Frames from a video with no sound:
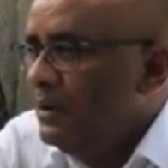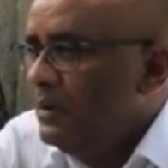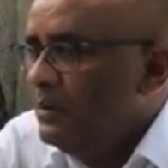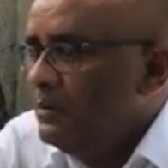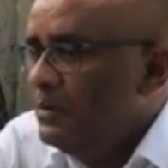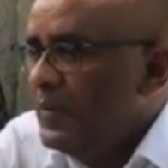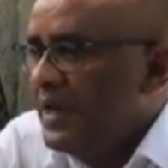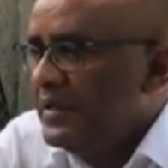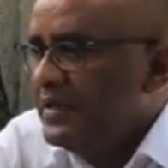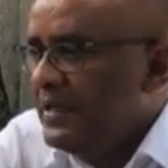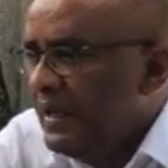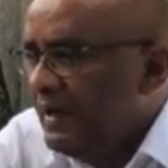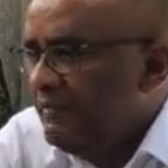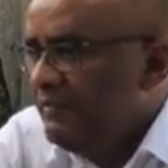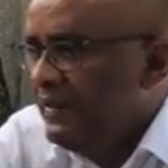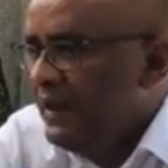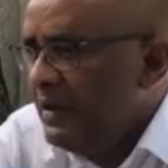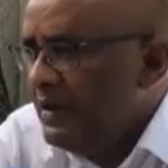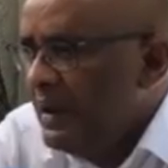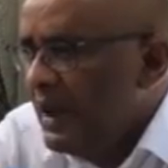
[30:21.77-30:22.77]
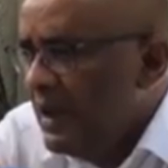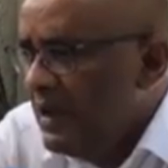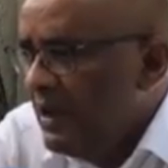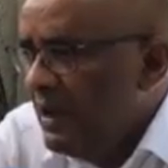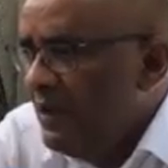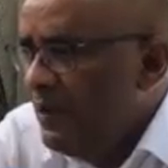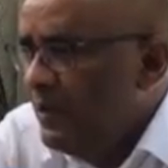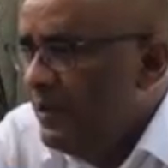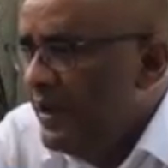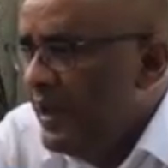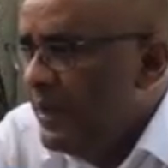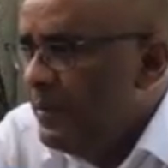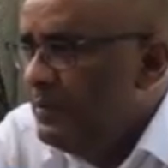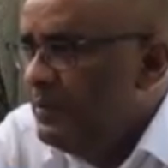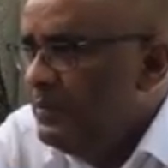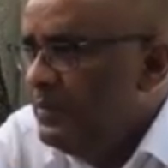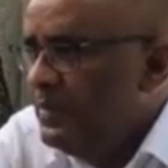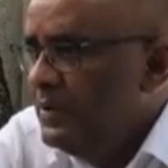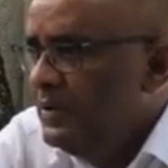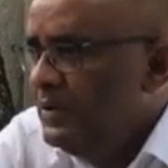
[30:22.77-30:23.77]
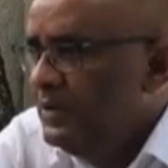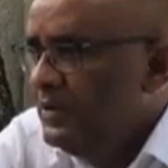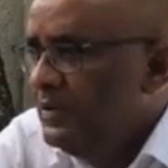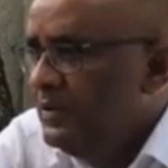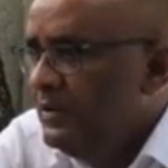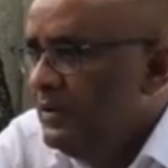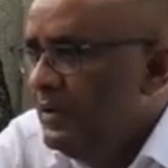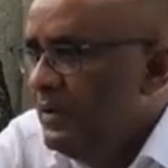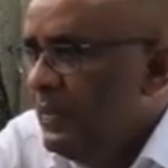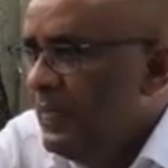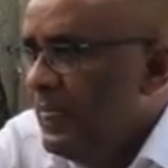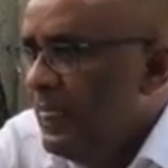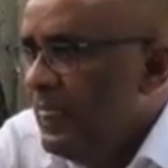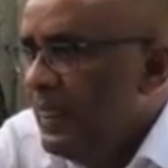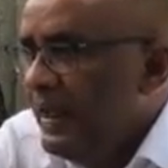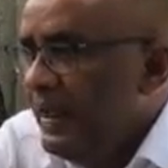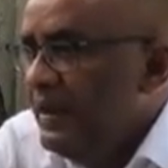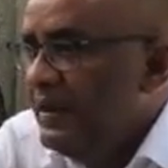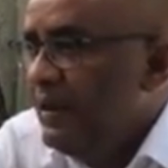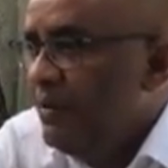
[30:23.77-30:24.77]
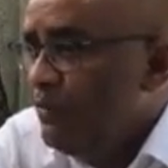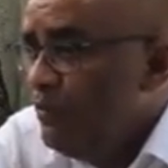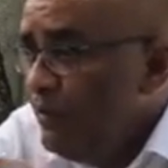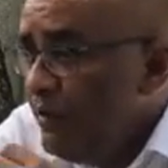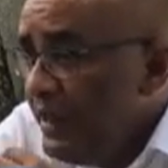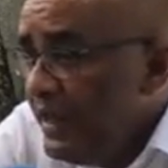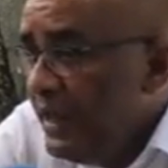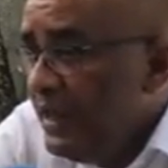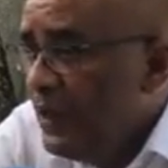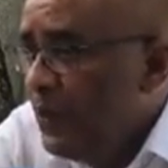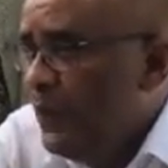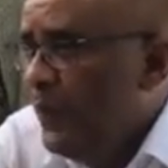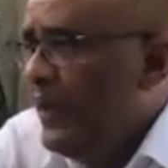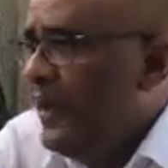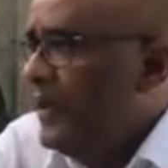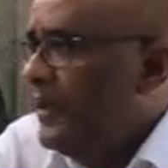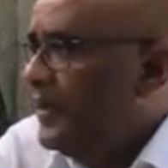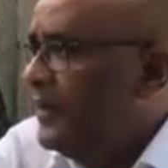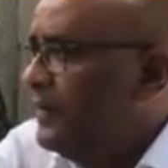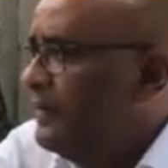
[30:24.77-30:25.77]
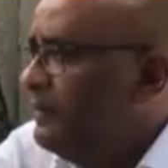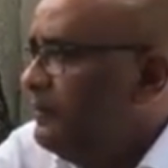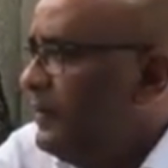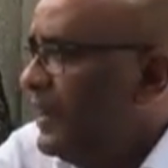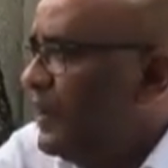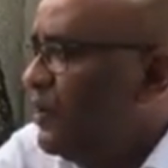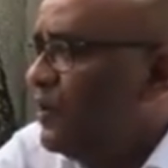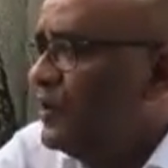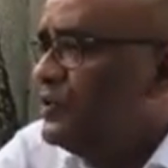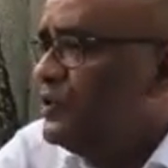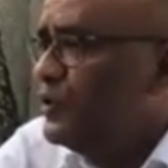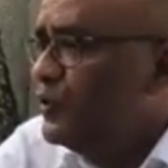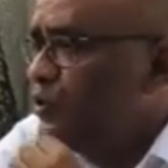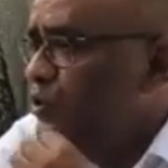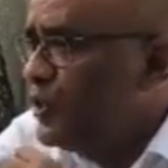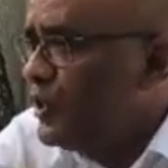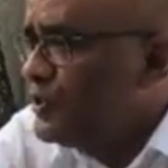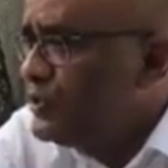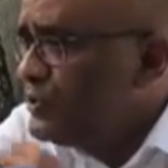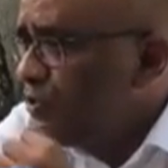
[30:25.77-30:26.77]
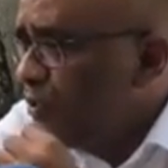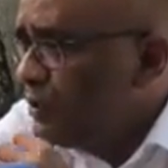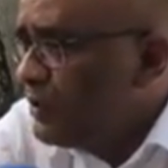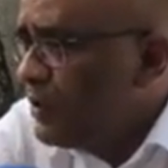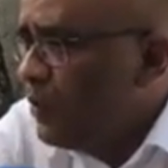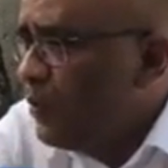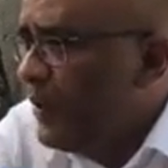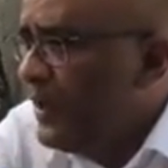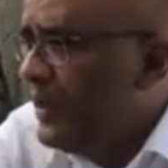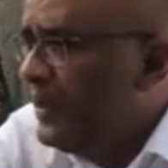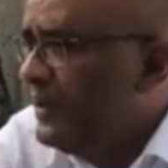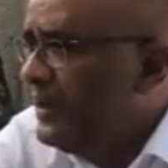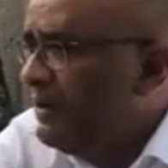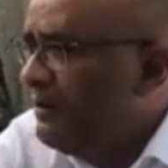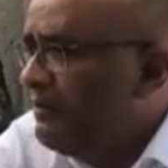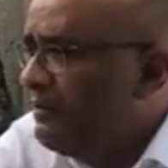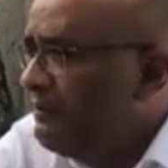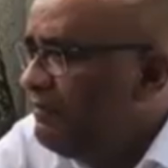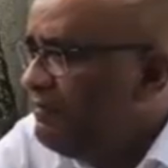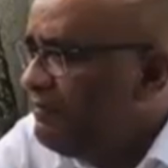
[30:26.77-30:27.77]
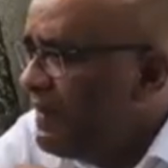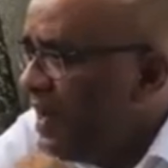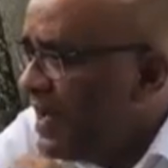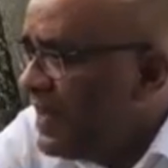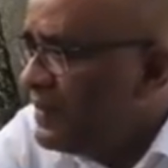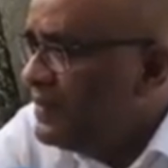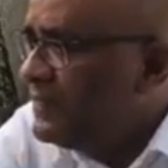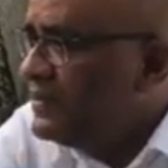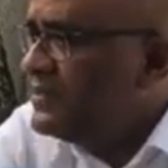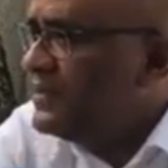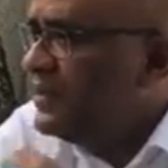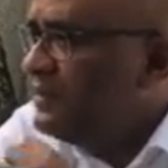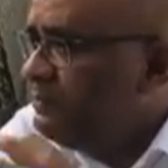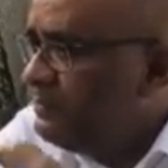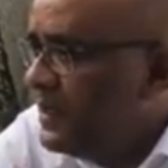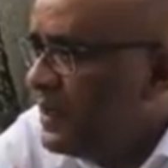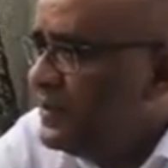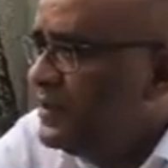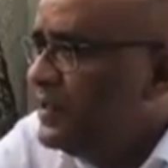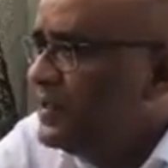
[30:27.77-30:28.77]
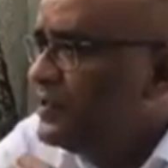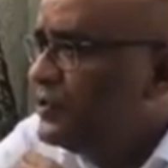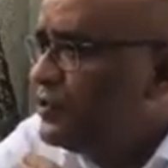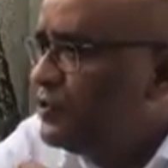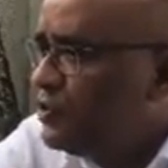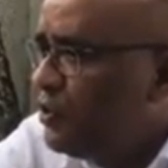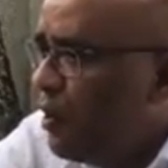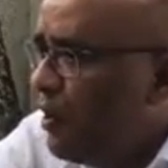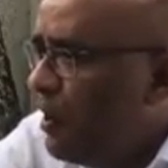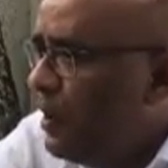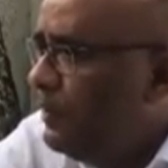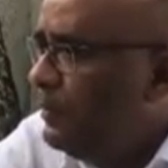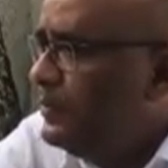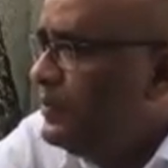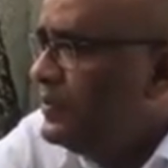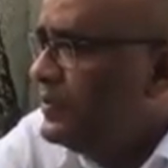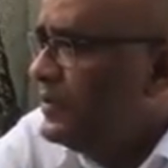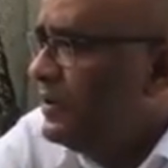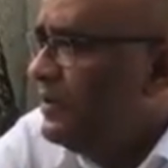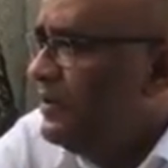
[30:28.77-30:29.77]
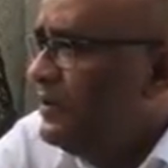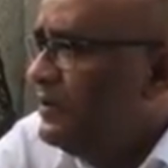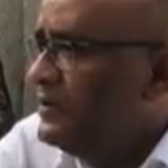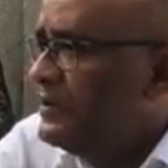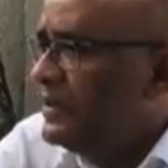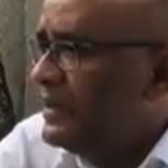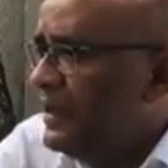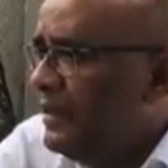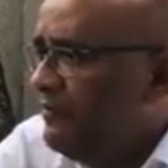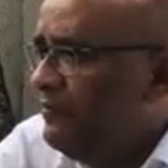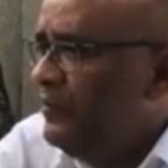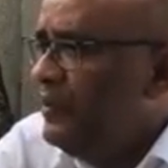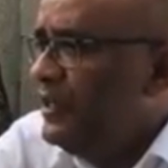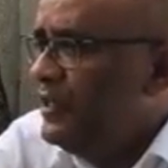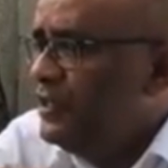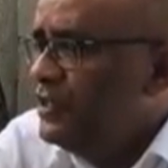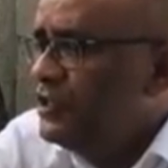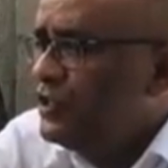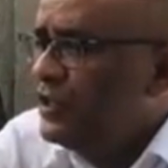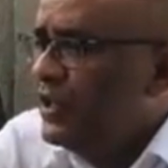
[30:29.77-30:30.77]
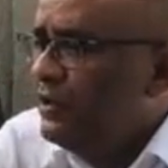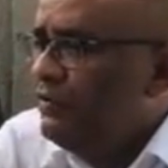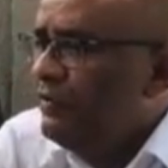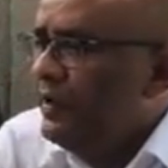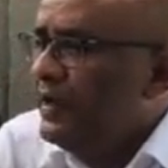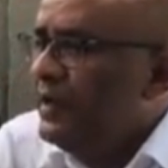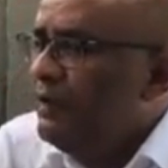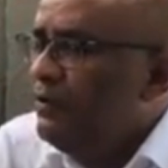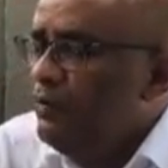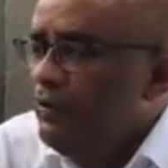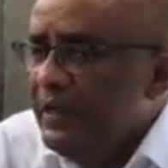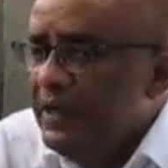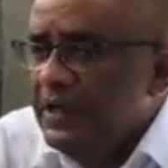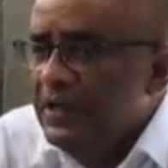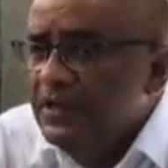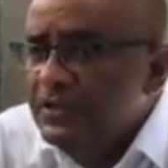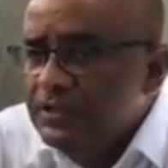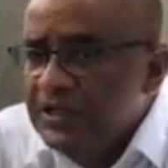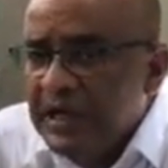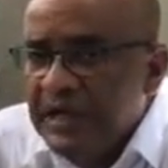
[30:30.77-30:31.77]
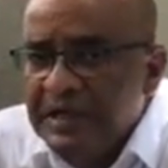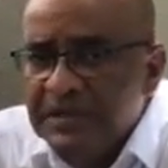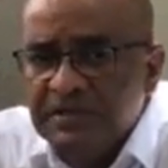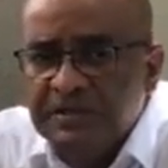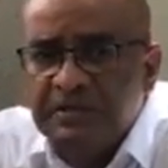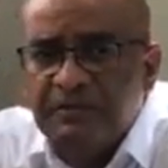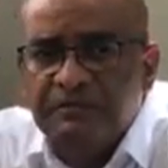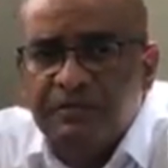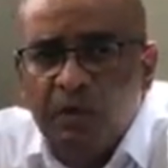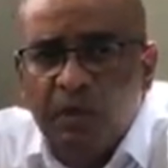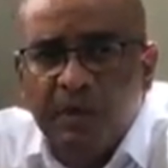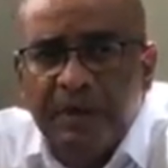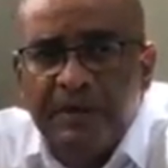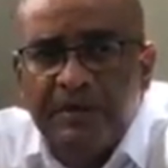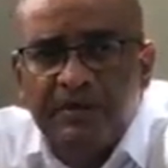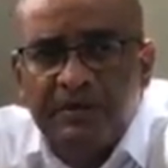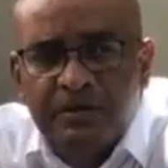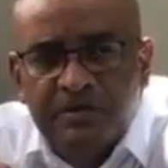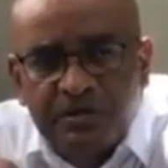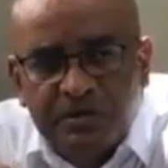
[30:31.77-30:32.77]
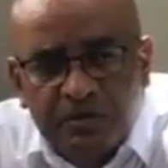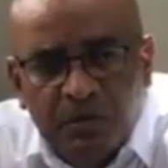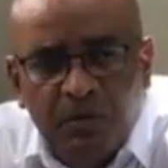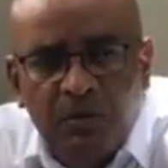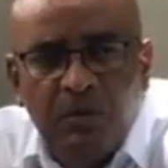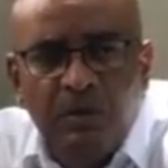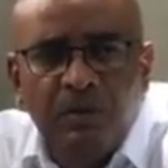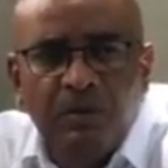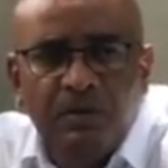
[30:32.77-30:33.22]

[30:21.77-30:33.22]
But give, allow them in a real way, because you just took away their father's and mother's job to give these children a real chance of going to school.